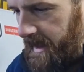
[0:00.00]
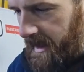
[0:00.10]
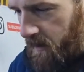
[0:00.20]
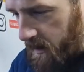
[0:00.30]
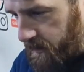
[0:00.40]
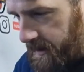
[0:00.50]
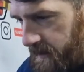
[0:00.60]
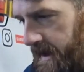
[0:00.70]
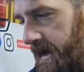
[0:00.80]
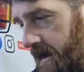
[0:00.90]
how I would
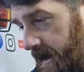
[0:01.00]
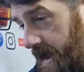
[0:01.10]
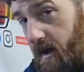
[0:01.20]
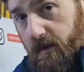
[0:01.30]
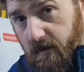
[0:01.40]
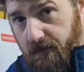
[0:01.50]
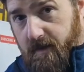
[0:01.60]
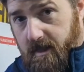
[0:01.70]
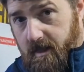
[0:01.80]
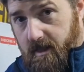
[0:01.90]
do it, and how you can
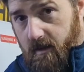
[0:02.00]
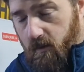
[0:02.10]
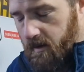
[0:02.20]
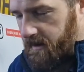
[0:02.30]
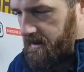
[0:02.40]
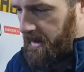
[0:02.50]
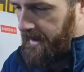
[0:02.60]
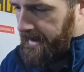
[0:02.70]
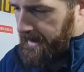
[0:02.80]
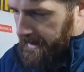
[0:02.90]
see it works,
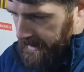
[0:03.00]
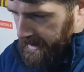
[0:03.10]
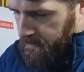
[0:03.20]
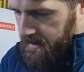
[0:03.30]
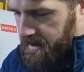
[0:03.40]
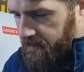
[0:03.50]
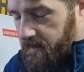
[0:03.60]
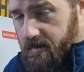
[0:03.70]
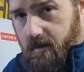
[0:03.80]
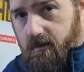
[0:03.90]
and how much
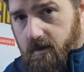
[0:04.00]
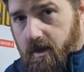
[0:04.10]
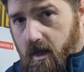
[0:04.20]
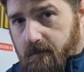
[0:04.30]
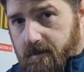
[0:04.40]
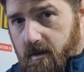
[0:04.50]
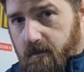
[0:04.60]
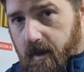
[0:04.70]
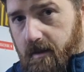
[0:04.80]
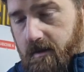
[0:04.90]
difference just half a
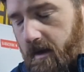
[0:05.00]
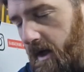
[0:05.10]
turn makes.